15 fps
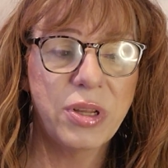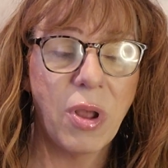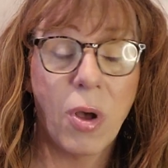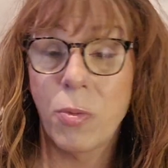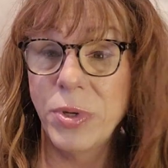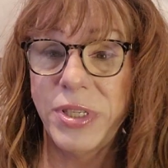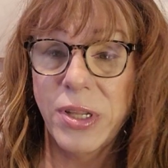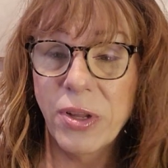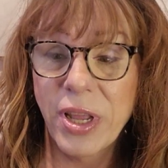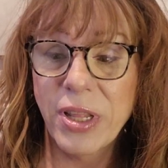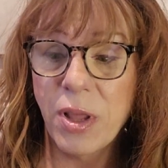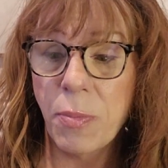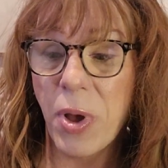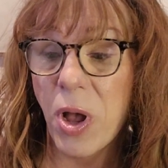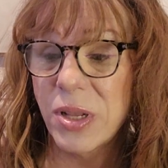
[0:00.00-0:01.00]
Always look at
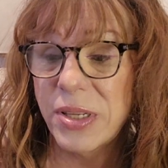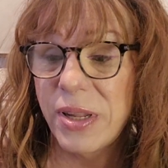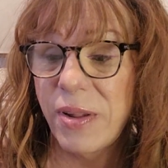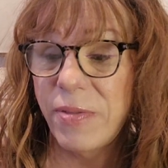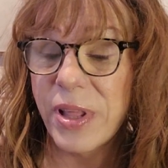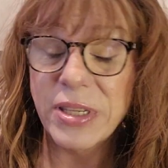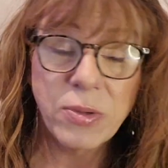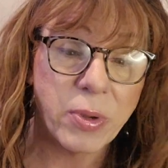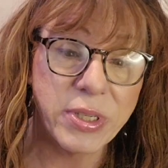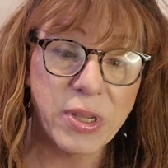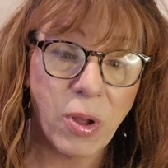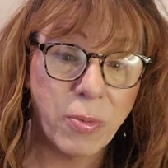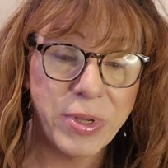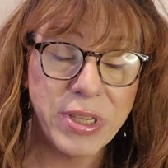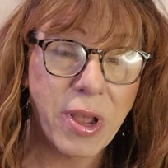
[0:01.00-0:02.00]
the positive. That's what's
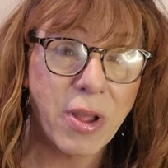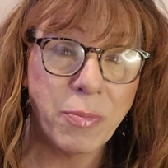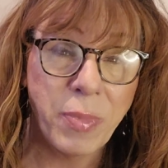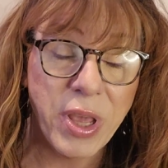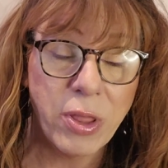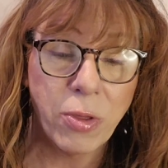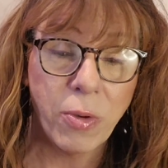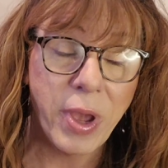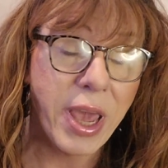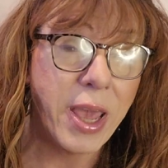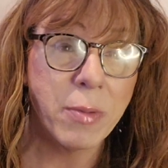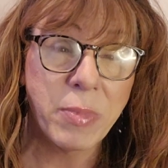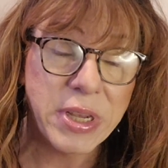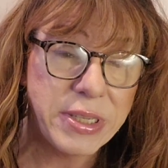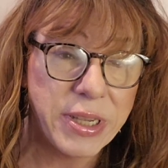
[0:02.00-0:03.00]
always gotten me through it,
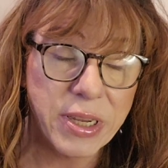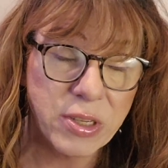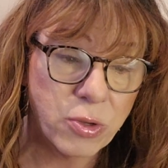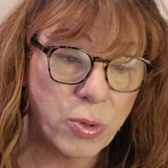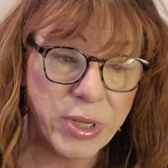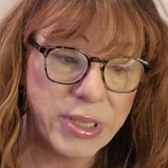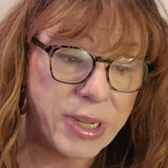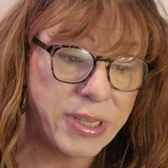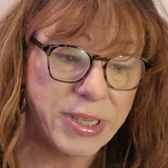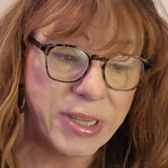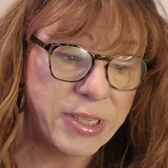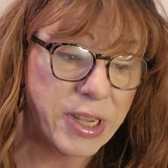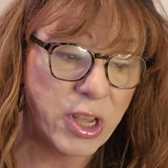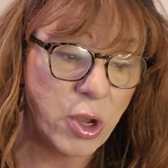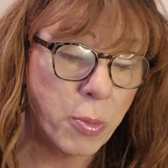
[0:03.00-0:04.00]
and my sick, twisted
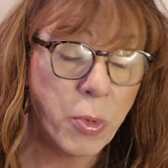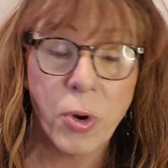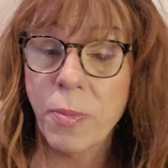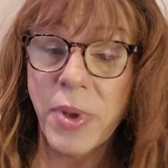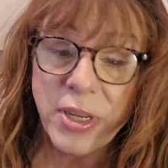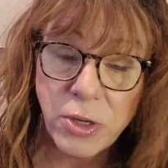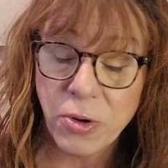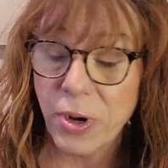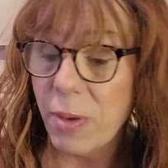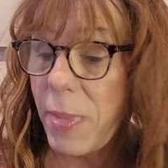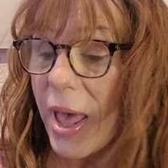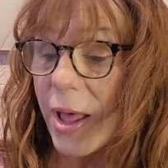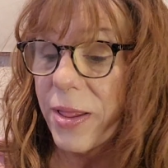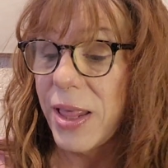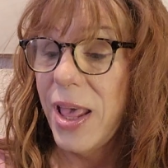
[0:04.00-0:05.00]
sense of humor and my dirty
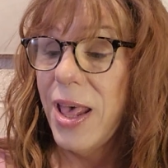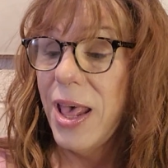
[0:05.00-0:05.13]
mouth.